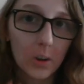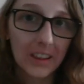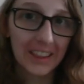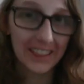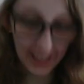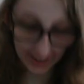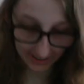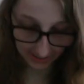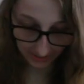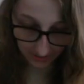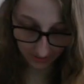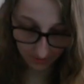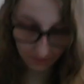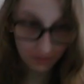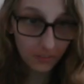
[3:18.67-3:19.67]
len.
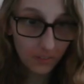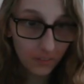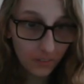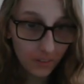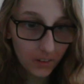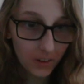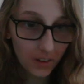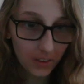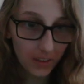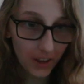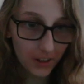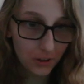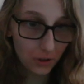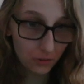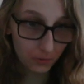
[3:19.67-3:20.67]

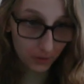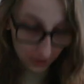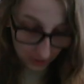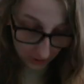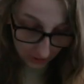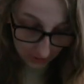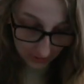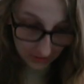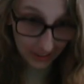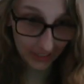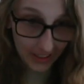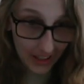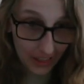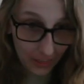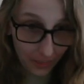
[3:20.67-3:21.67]
That just returns the
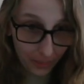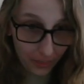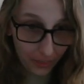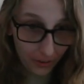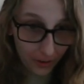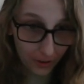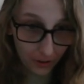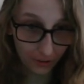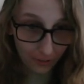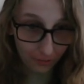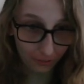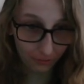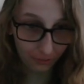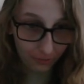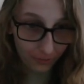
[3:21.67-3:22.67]
length
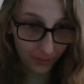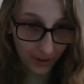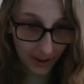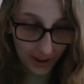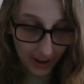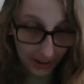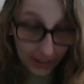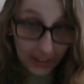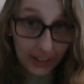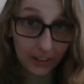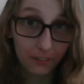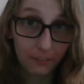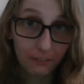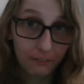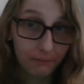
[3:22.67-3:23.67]
of a
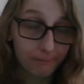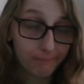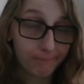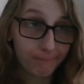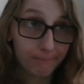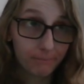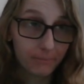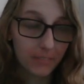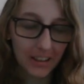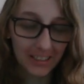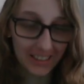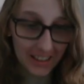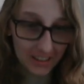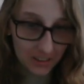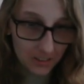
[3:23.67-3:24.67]

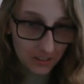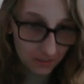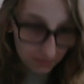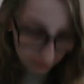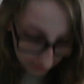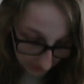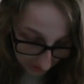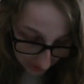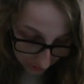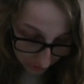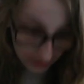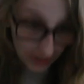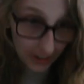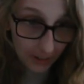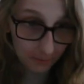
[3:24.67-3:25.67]
list, as you say.